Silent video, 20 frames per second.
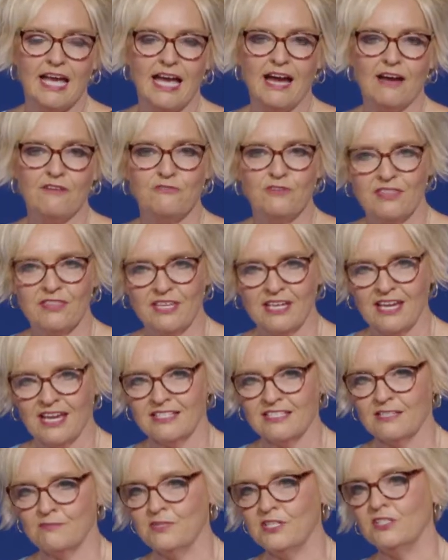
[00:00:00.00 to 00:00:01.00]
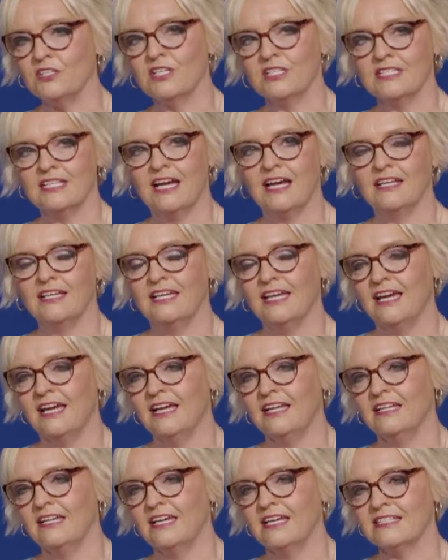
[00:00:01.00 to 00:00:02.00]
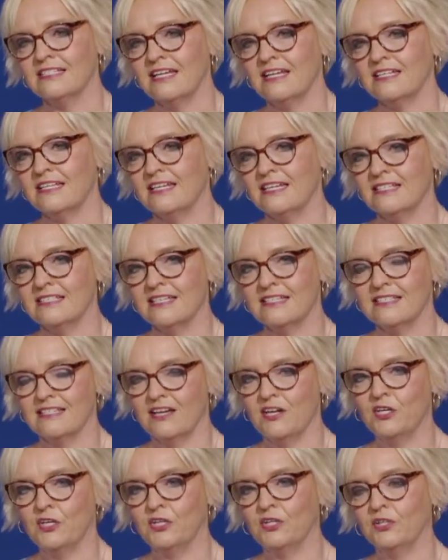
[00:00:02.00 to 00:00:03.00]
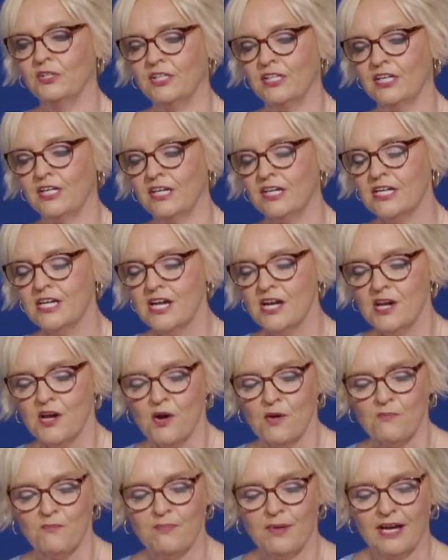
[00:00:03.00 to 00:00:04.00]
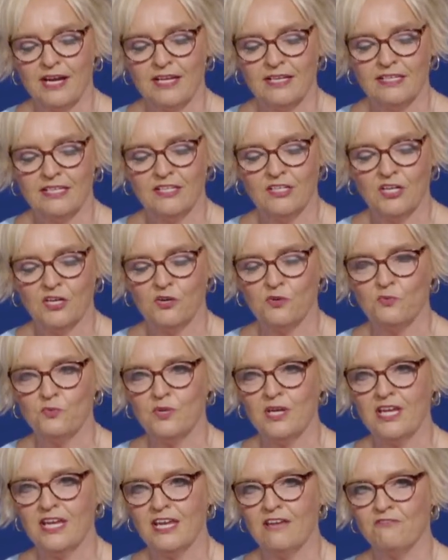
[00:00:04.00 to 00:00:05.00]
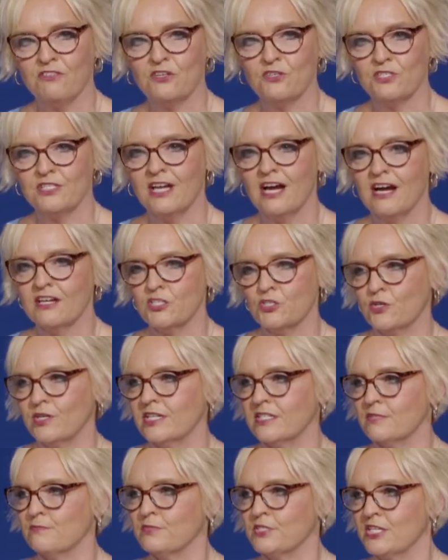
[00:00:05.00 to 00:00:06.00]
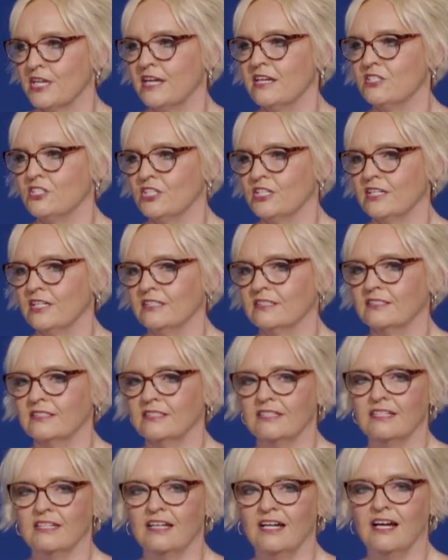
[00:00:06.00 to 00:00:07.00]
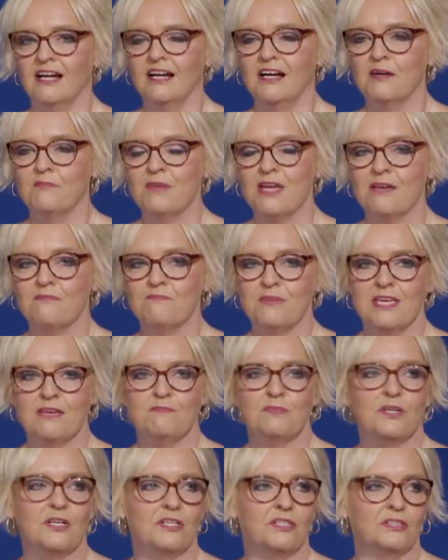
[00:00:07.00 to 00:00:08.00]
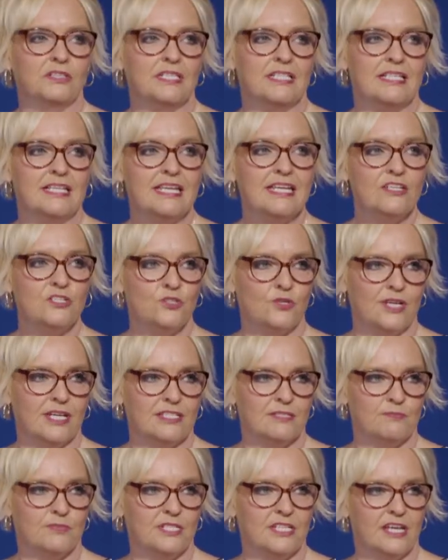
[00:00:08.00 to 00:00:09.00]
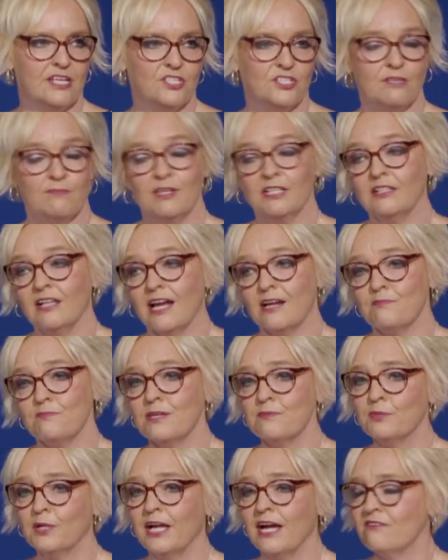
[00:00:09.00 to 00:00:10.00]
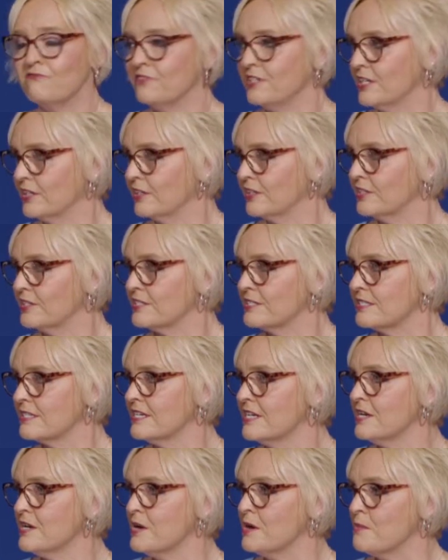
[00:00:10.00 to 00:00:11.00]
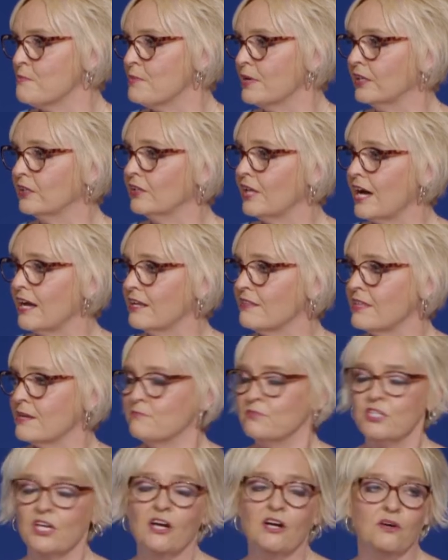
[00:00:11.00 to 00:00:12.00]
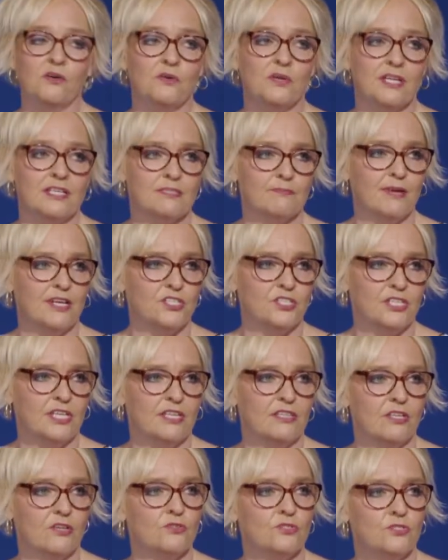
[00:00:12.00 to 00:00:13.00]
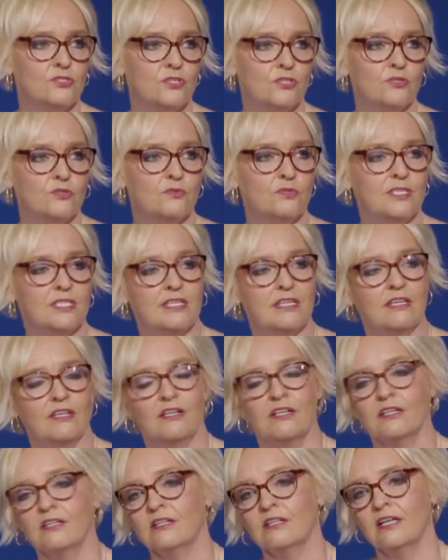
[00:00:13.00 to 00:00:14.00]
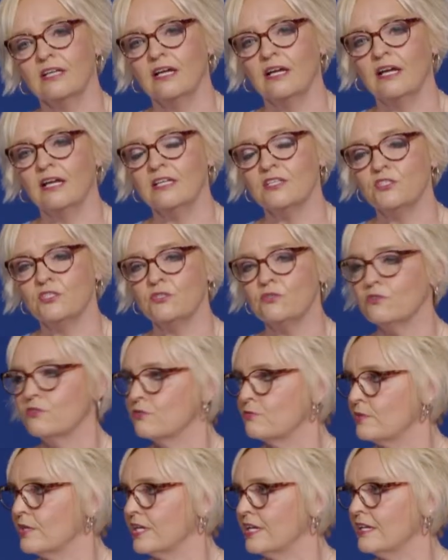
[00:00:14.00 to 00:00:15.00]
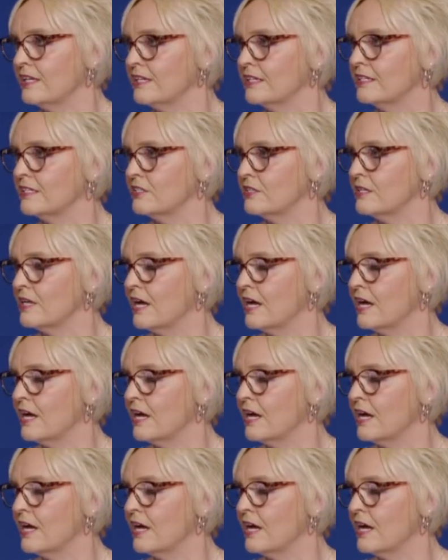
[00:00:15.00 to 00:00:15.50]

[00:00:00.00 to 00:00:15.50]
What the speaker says: everything has to be looked at again, as I said earlier. But, if there's not transportation, and people need transportation, I mean, a lot of people have vehicles, but a lot of them don't, especially in those 2-tier and 2-3